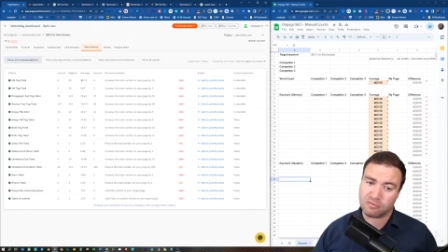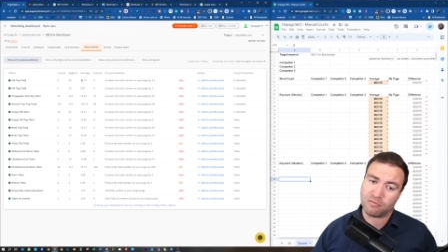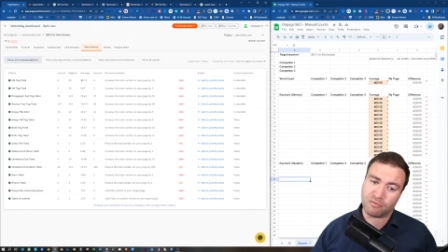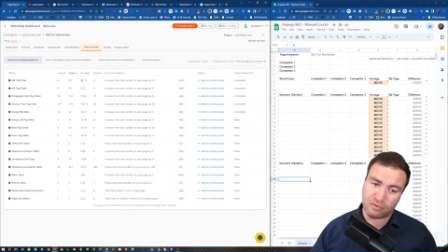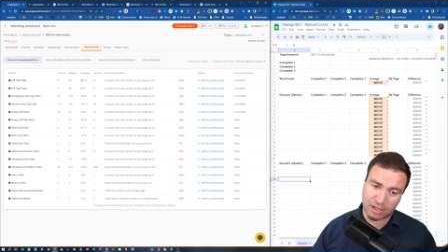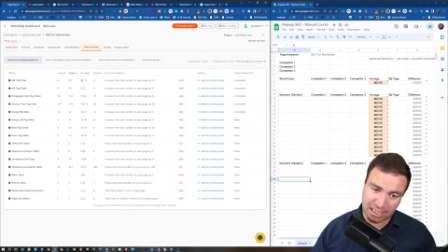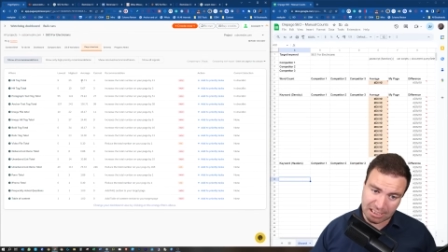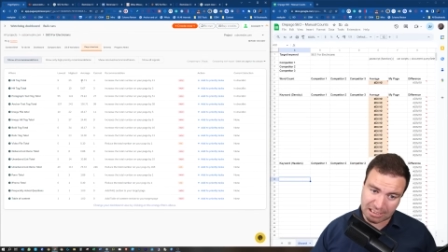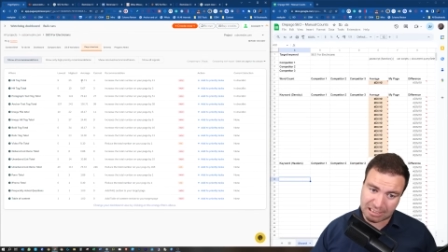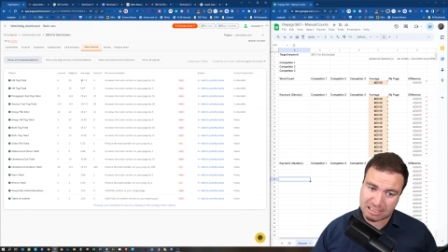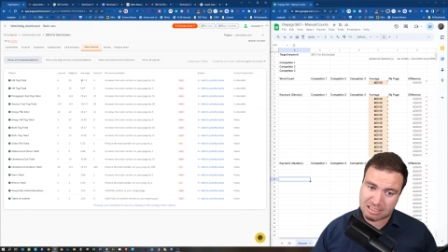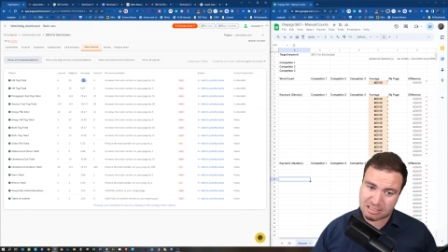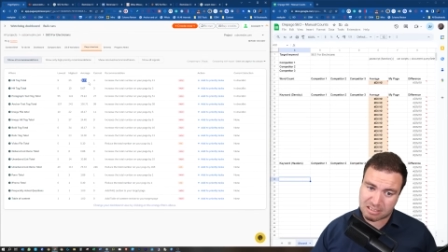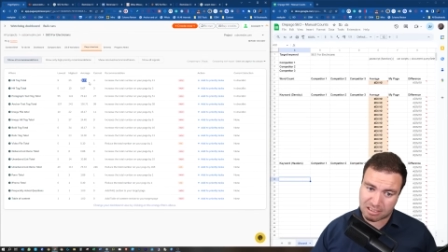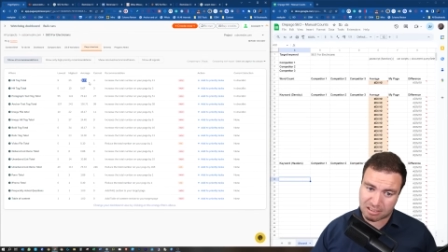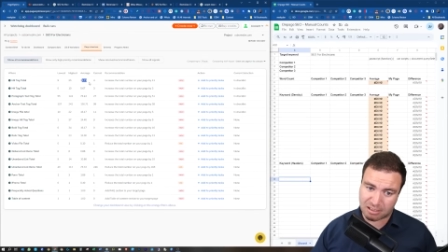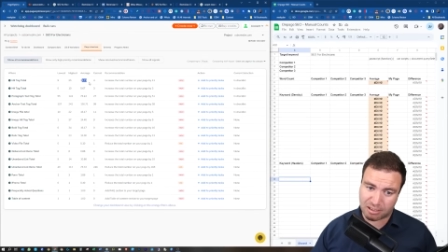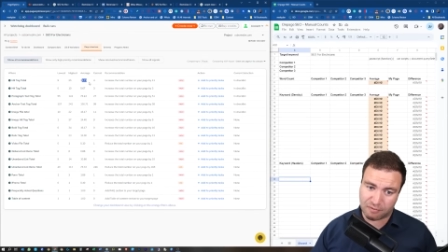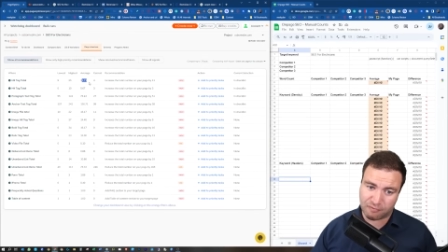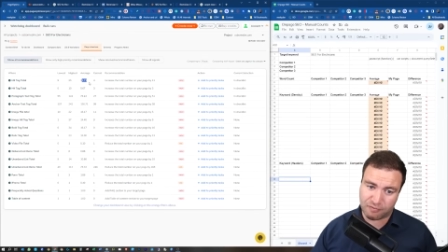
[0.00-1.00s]

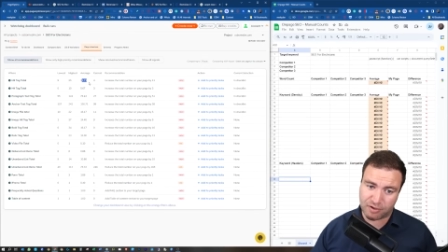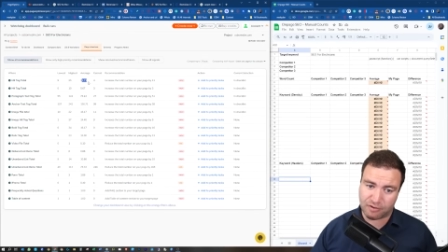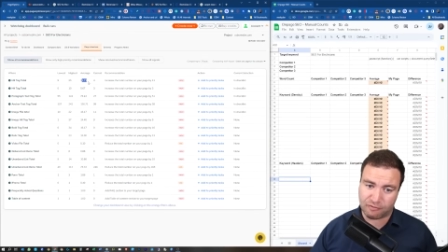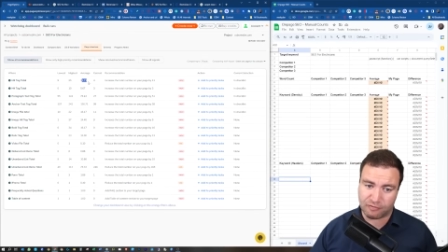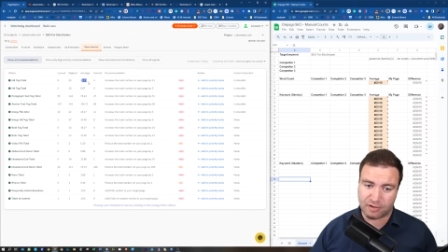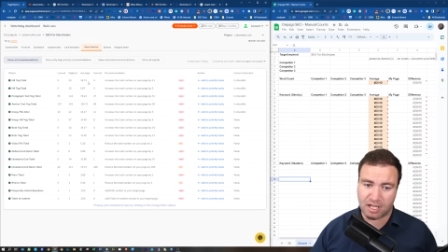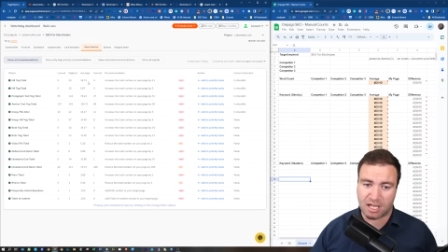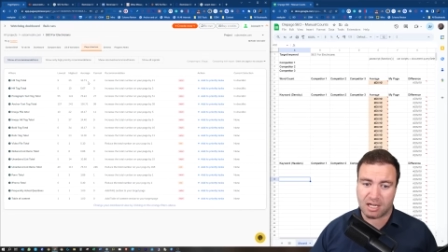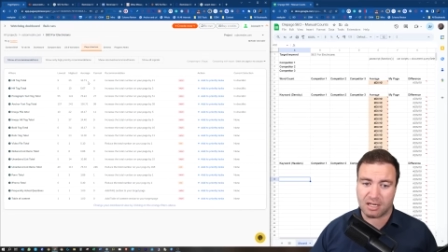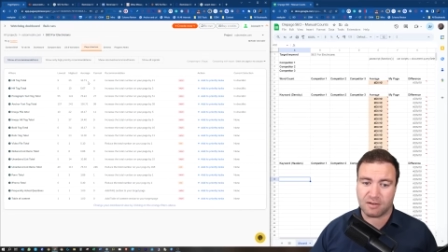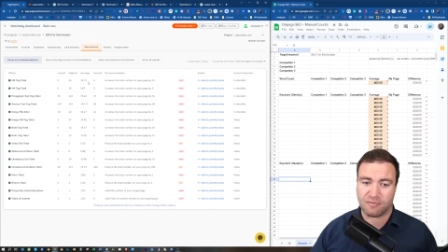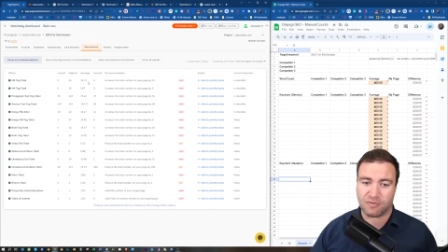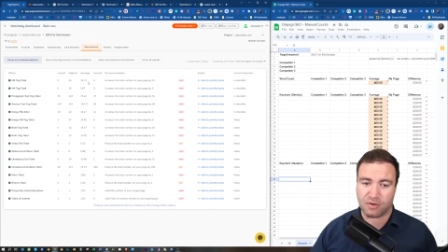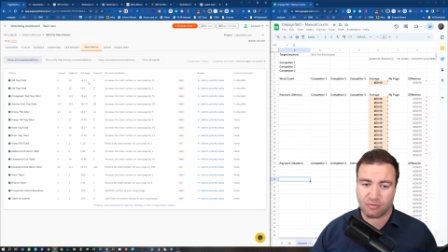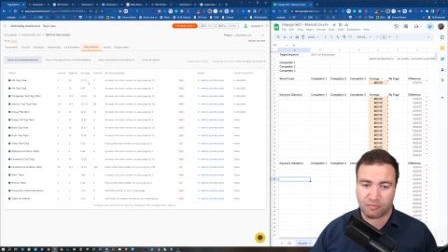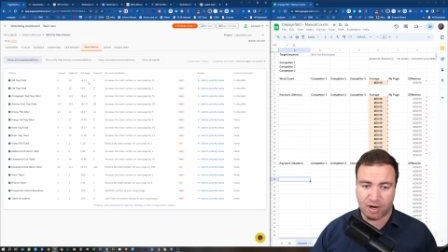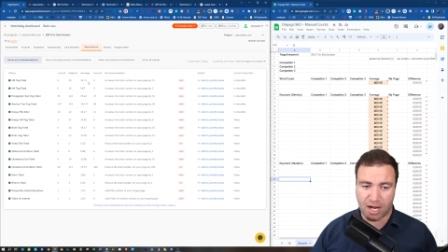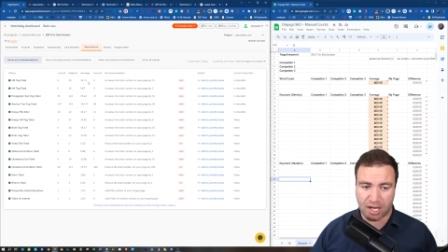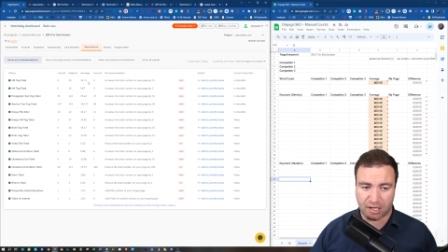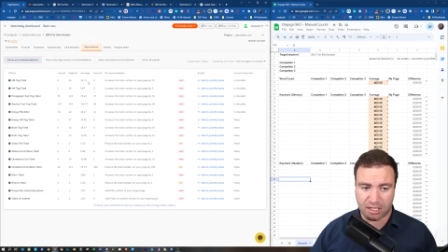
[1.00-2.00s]
realistically 15 if you
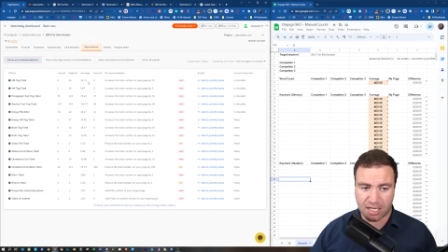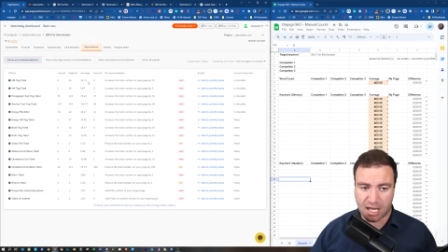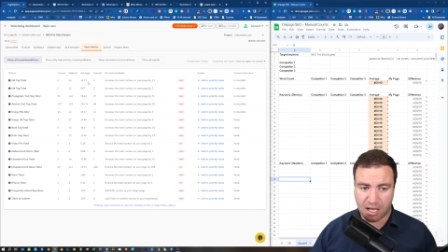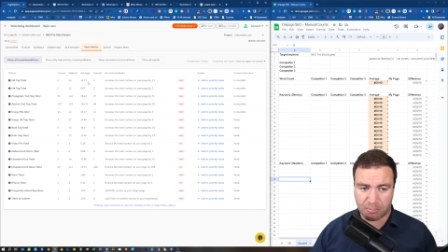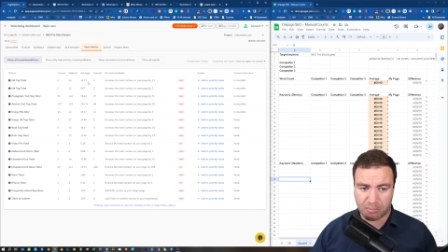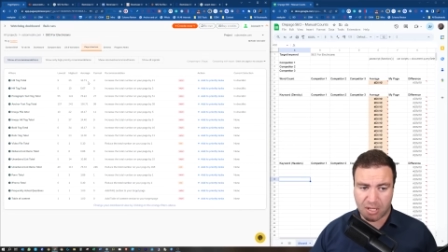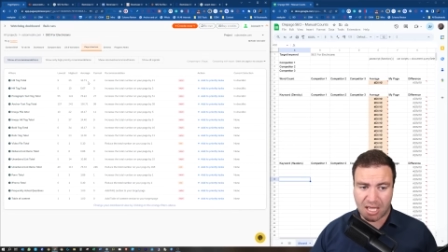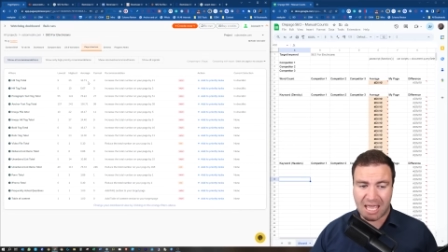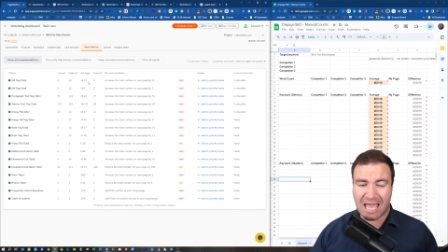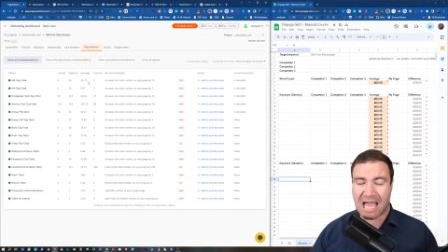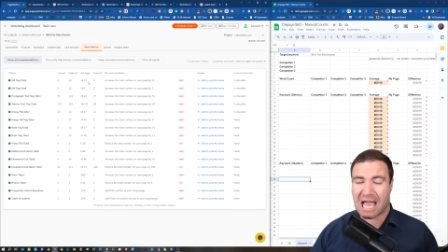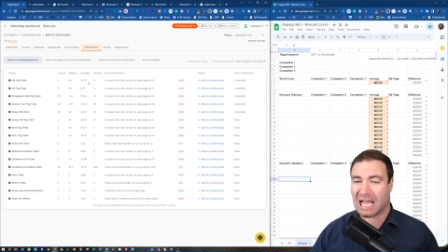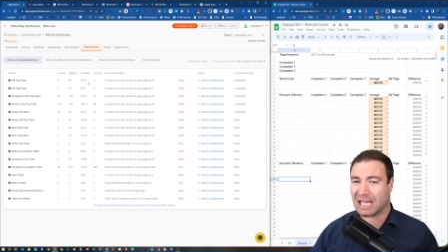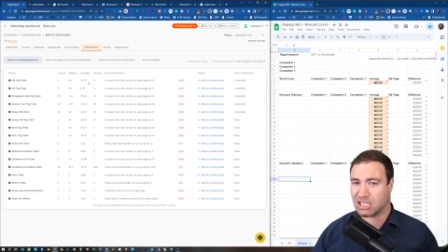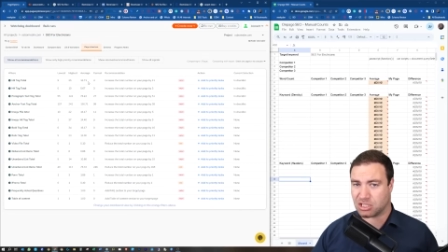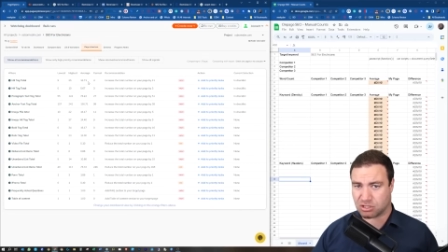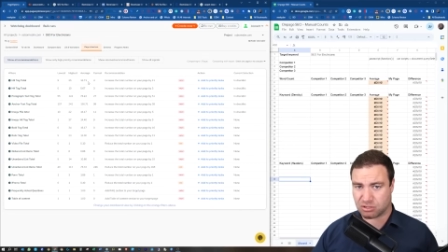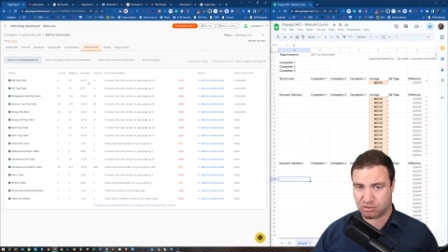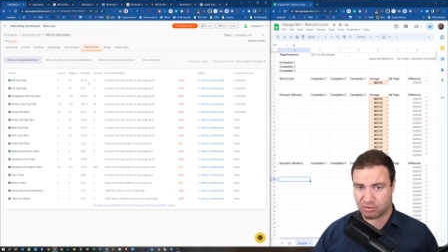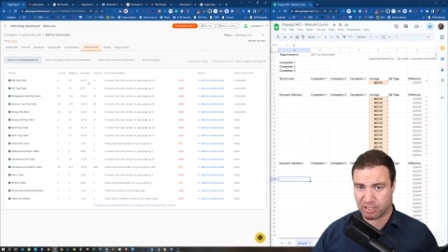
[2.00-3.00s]
round up,
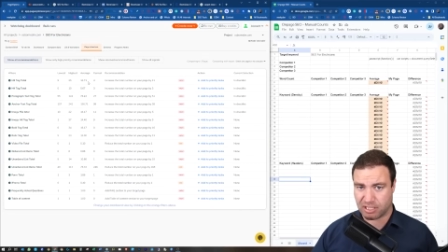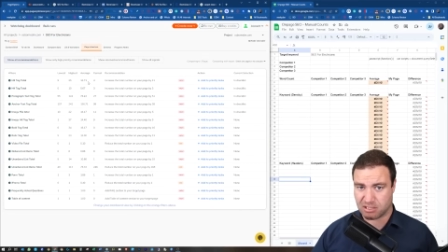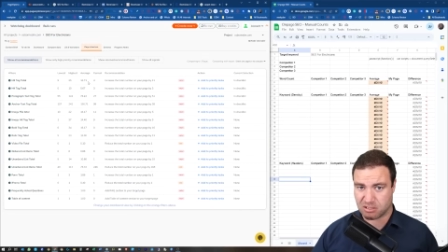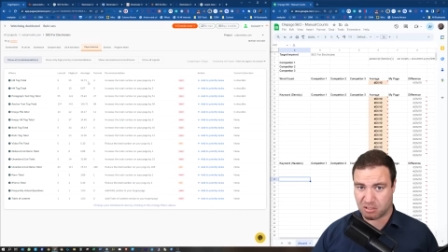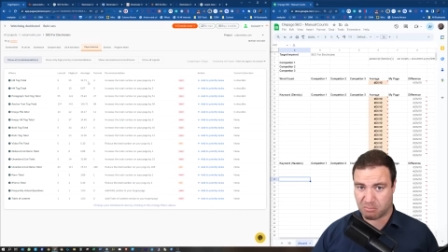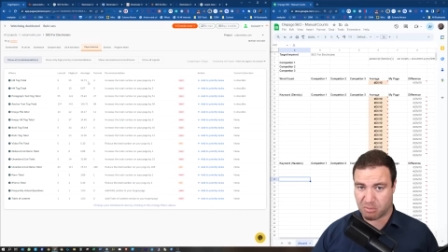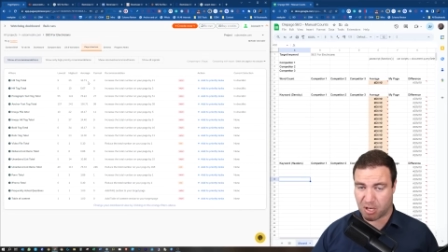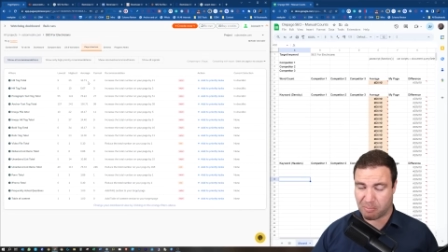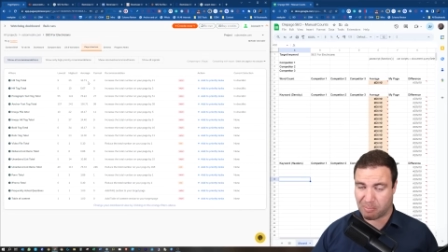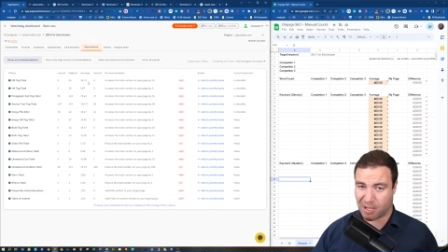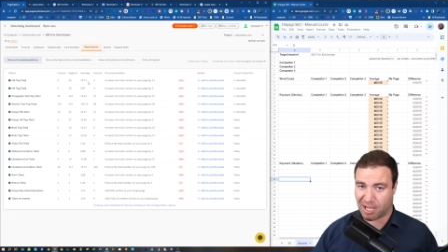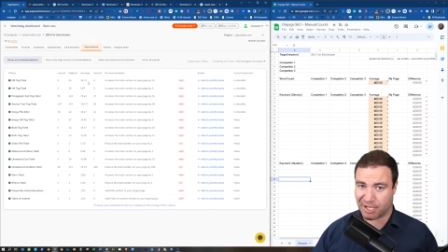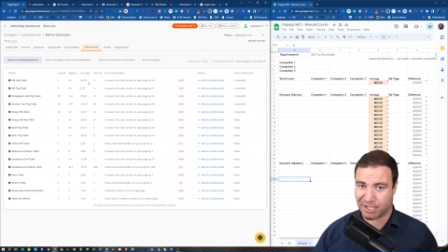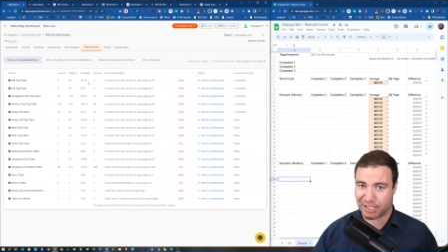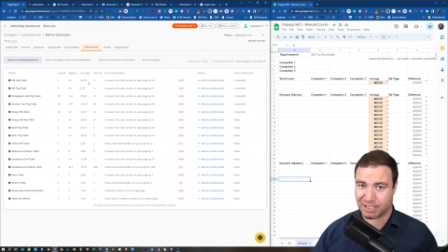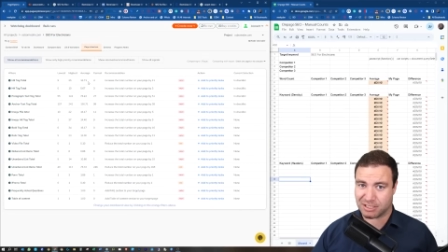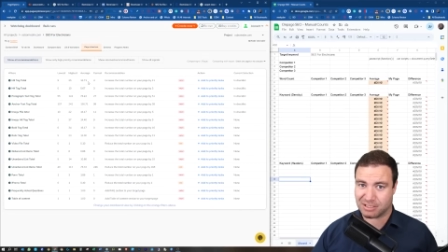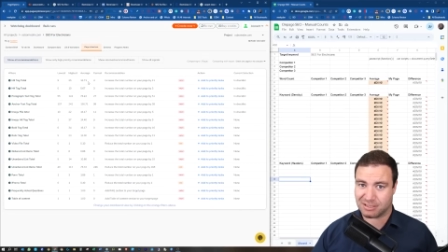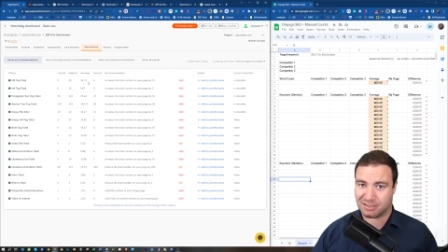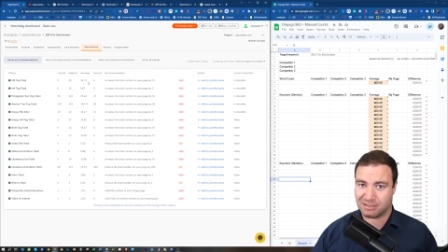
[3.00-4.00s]
H3s on my
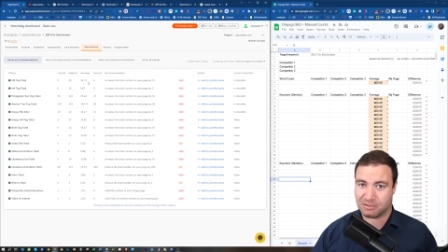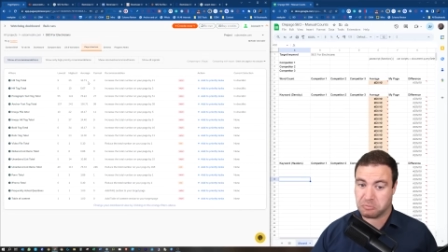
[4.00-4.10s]
page.